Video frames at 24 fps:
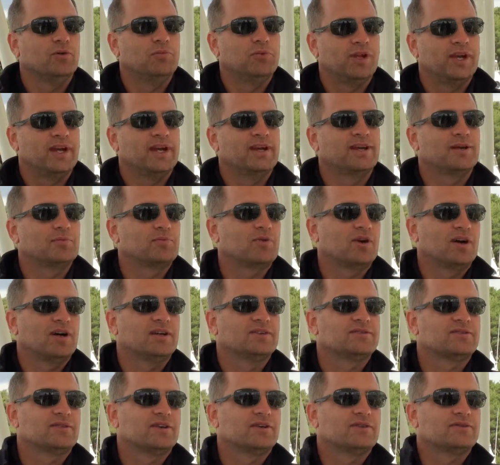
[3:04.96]
planning
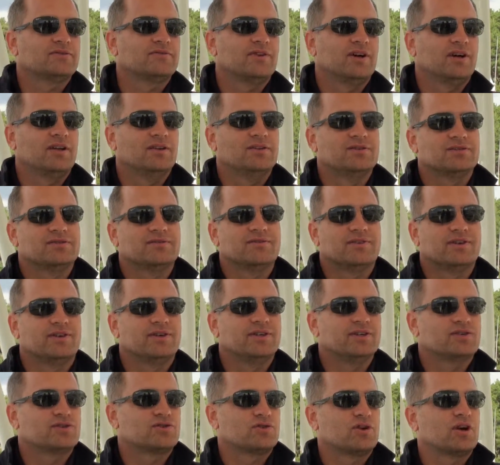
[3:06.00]
process, follows a very
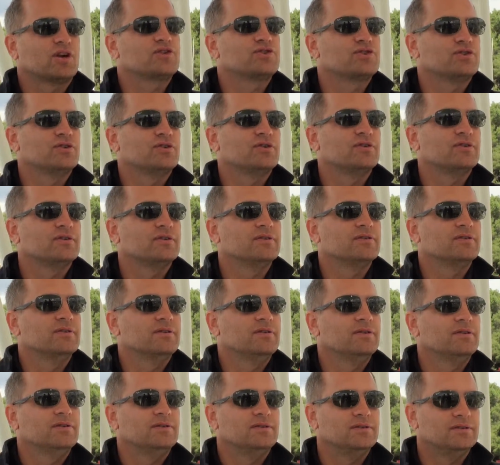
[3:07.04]
structured
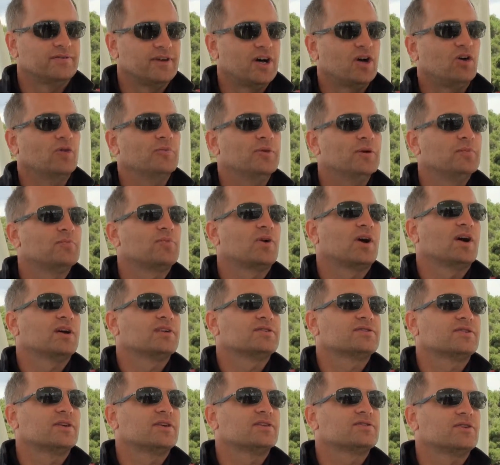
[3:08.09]
development
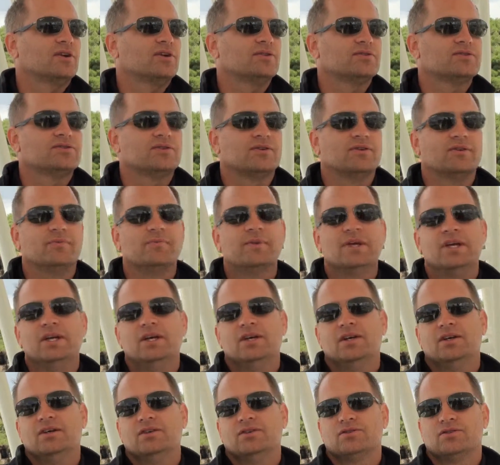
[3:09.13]
process also.
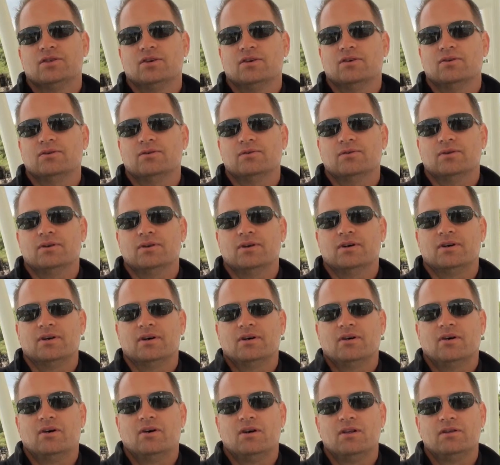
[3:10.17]
So
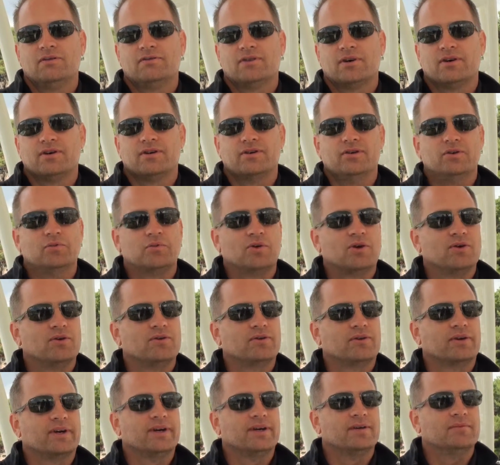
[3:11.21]
all of our new
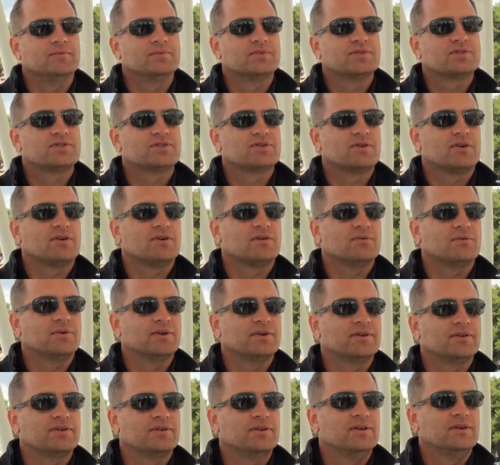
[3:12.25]
programs start
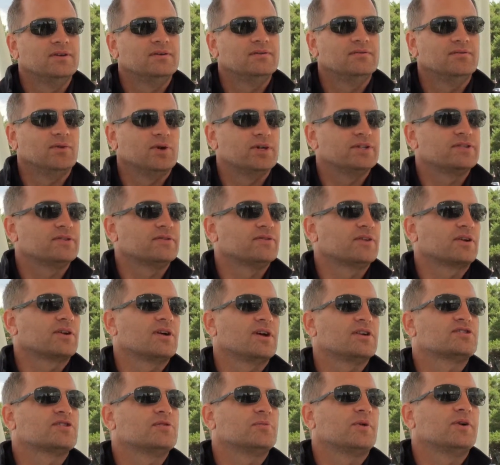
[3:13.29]
with voice of the
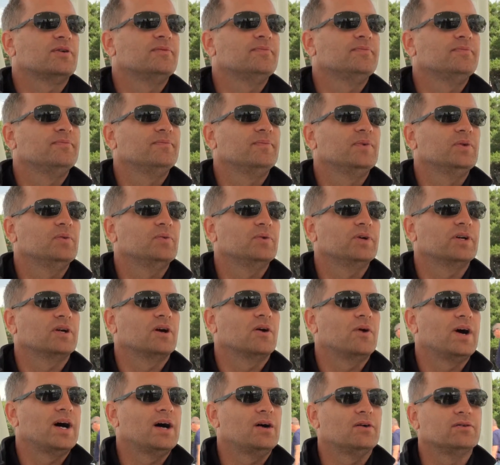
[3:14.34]
customer. We
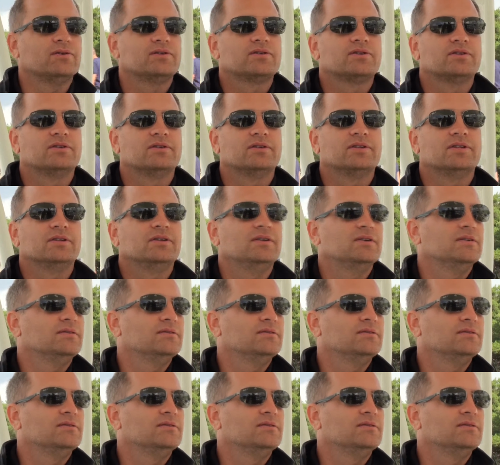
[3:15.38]
go out to the